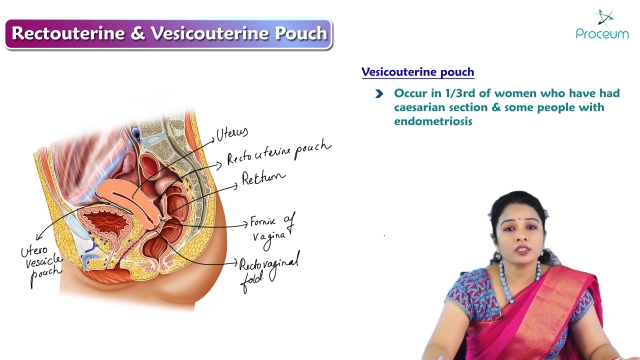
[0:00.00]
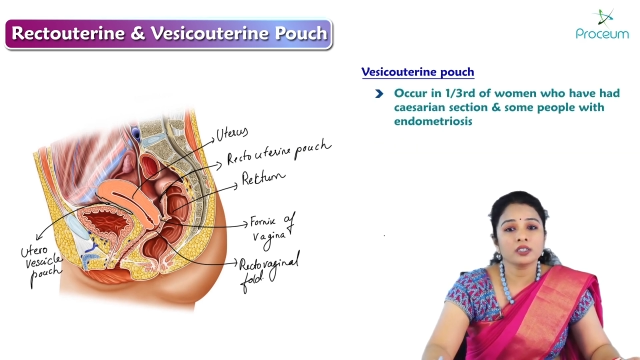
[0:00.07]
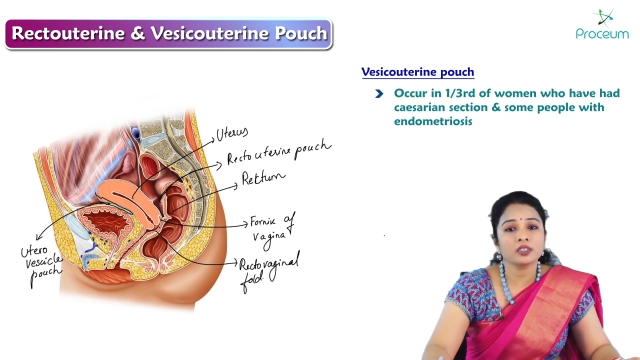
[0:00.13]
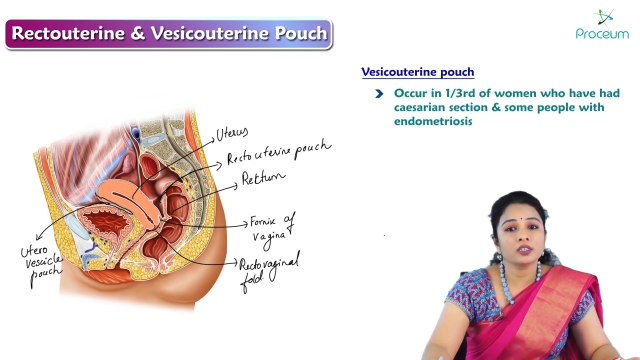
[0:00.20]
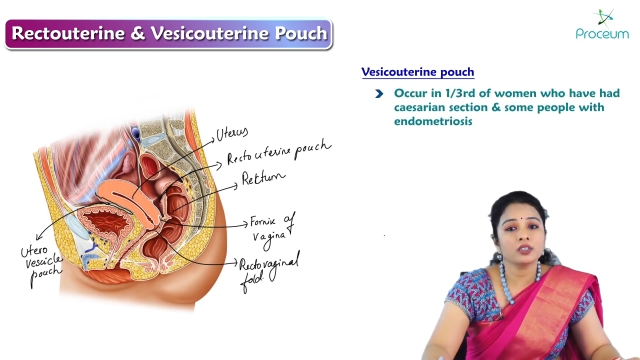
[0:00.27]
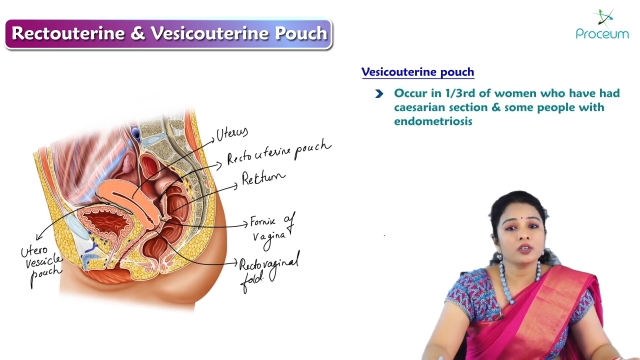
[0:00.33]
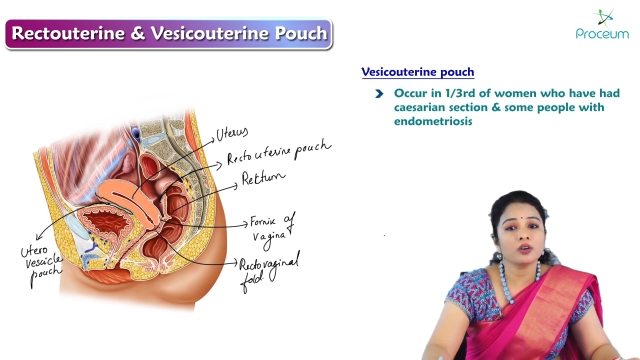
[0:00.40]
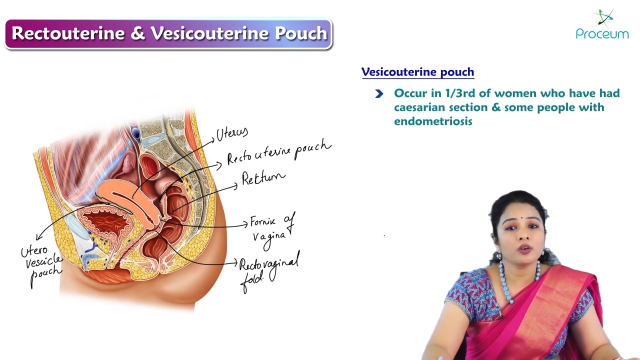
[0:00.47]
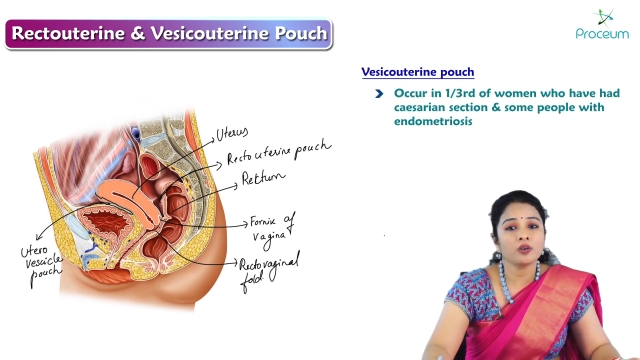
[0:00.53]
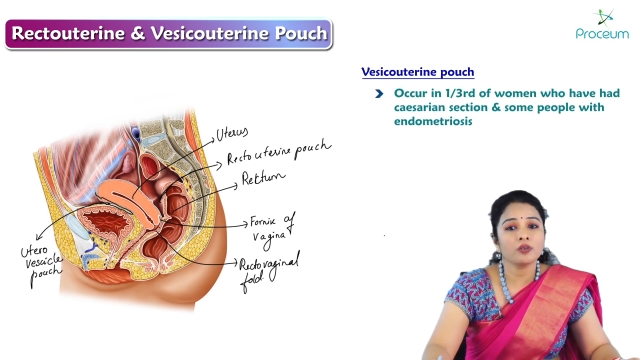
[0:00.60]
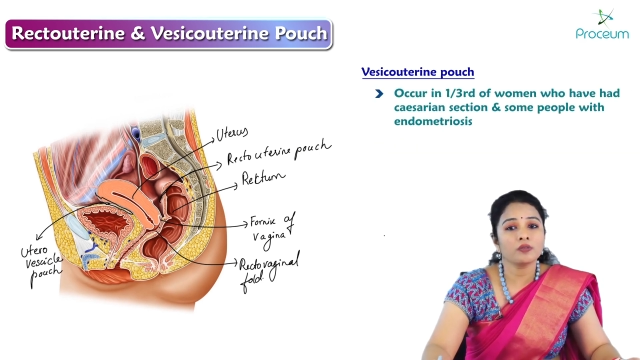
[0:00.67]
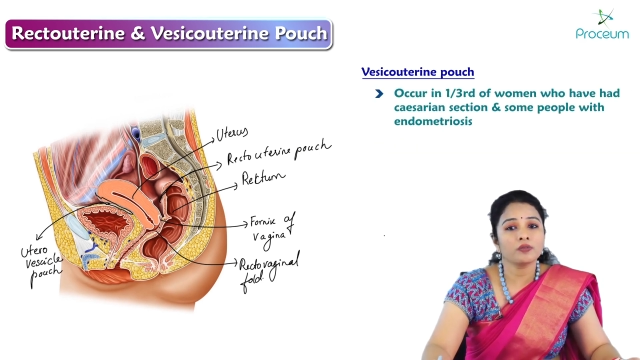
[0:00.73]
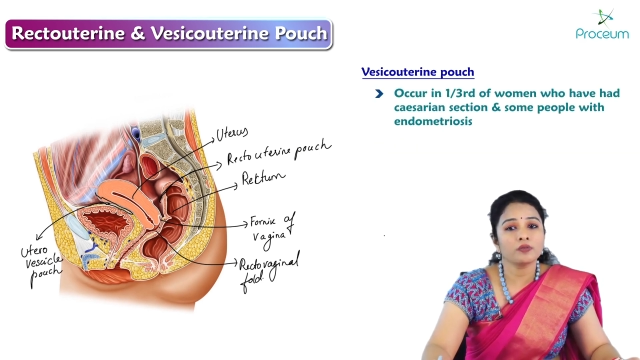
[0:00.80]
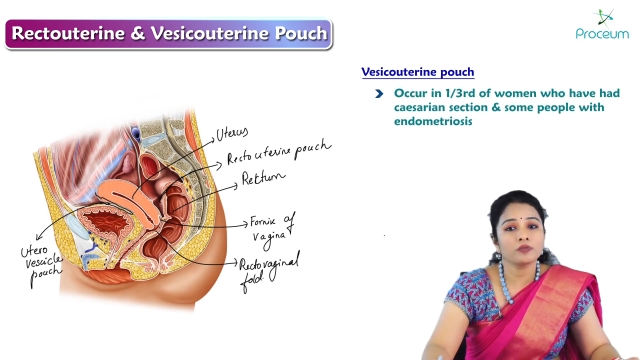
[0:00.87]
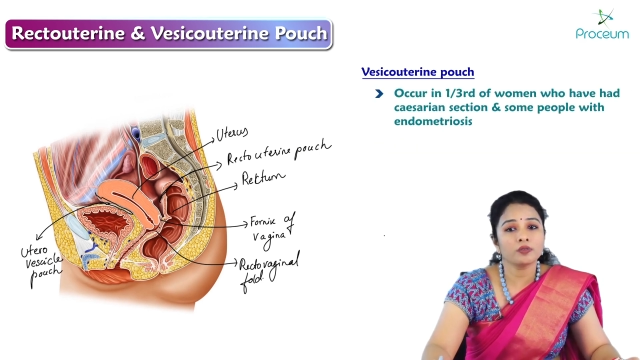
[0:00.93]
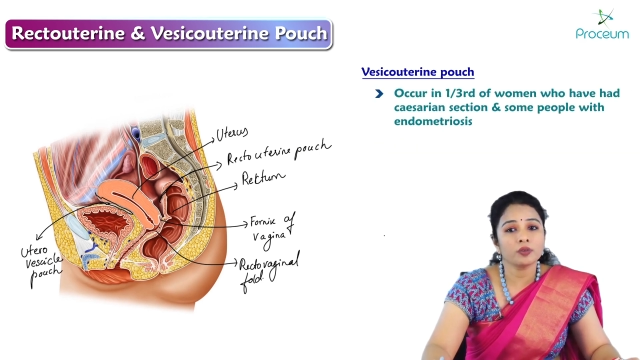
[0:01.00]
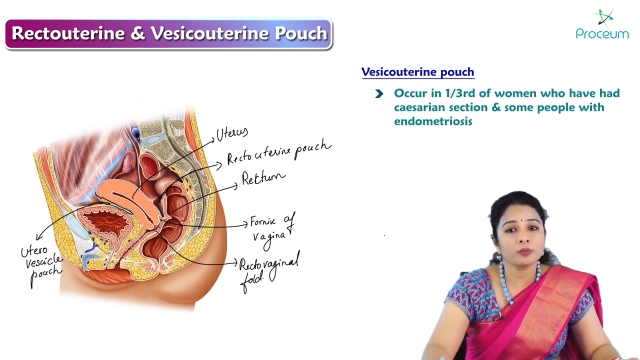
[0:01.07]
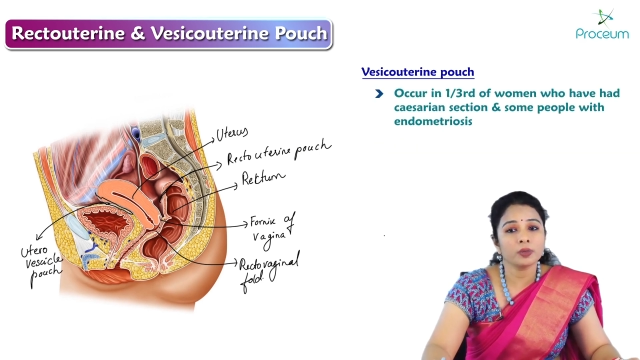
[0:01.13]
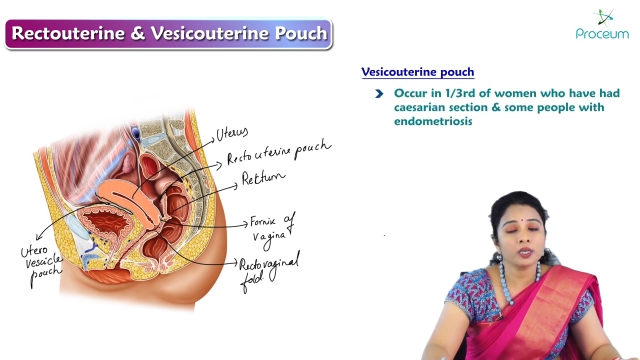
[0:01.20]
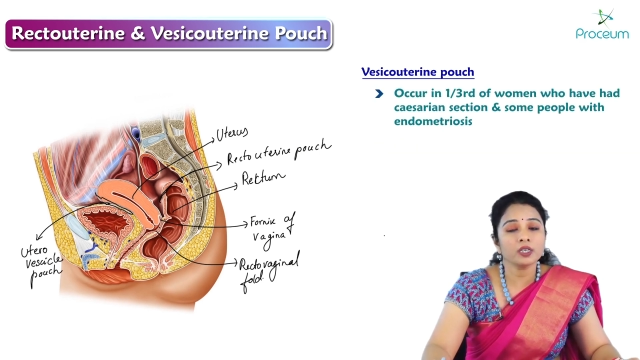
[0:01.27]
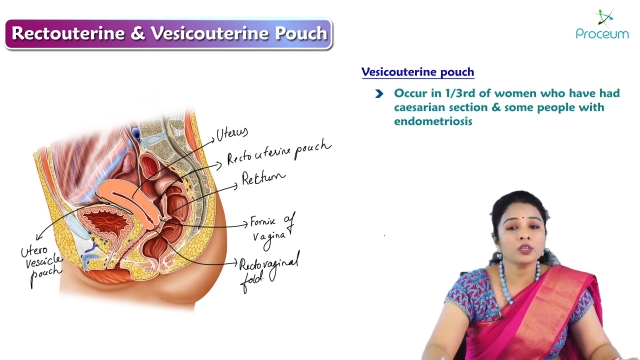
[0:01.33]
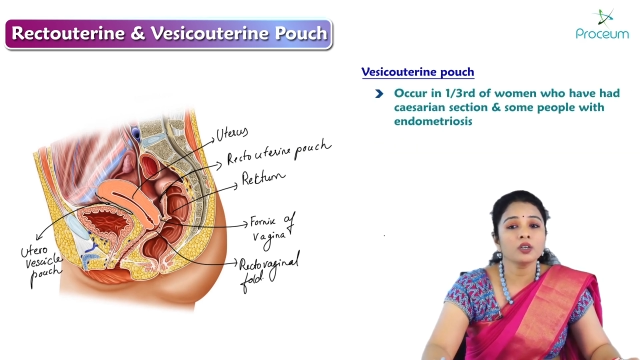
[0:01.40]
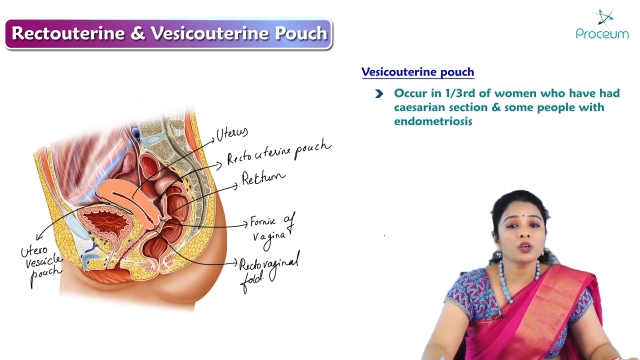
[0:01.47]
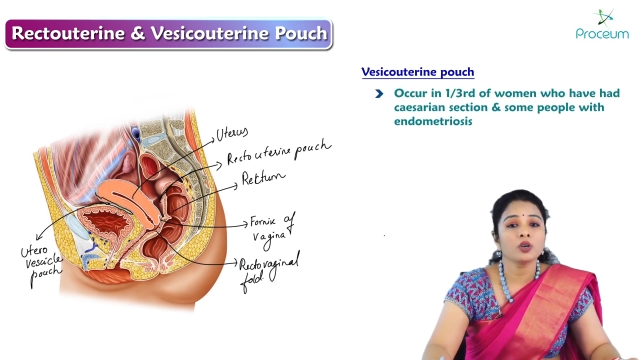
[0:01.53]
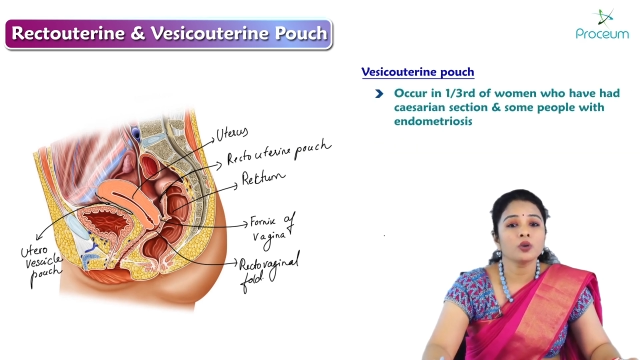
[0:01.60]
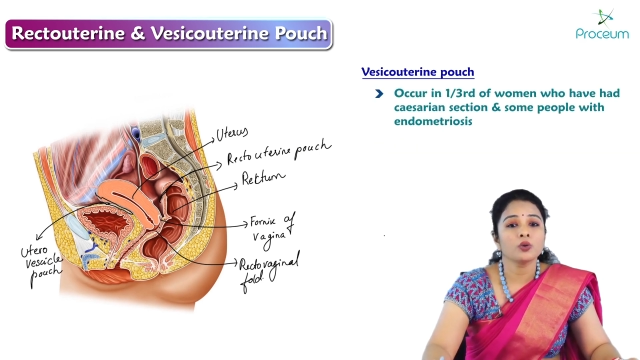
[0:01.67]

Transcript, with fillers: third of women